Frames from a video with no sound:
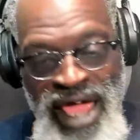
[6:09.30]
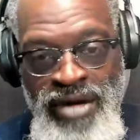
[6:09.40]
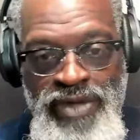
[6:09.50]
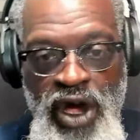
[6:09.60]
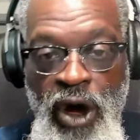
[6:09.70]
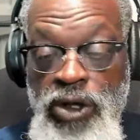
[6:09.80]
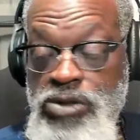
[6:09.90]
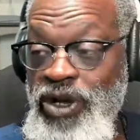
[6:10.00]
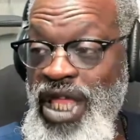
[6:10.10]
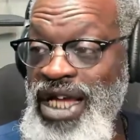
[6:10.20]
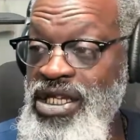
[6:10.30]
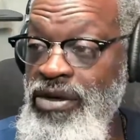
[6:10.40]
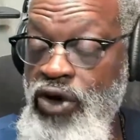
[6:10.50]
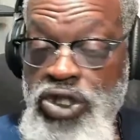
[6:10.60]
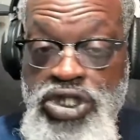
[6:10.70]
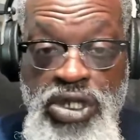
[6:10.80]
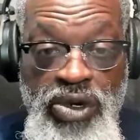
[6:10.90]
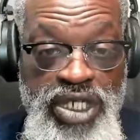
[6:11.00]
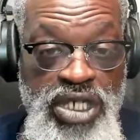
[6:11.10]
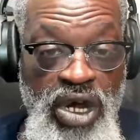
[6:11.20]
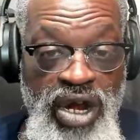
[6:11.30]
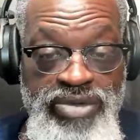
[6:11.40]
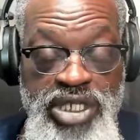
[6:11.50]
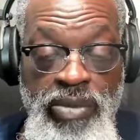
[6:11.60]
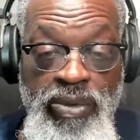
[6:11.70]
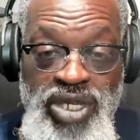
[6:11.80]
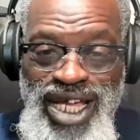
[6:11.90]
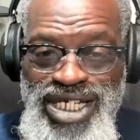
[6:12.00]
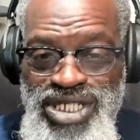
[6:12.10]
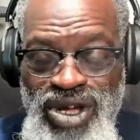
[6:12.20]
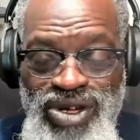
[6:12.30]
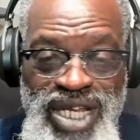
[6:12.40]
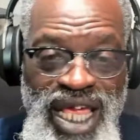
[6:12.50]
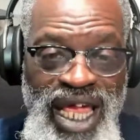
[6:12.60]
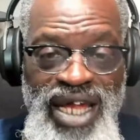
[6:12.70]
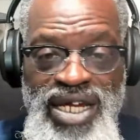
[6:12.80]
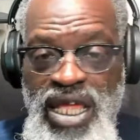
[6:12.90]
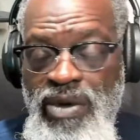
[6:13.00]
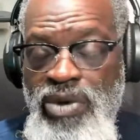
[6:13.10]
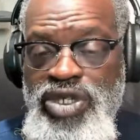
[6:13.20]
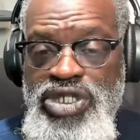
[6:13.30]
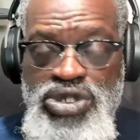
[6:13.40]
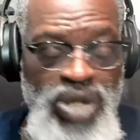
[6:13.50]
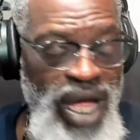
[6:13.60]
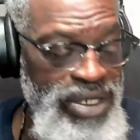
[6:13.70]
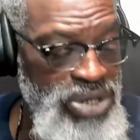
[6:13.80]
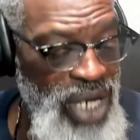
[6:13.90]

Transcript: am your host, Brother Hatim. Of course, you know this is a Heart of a Simple production all day, every day, where we strive,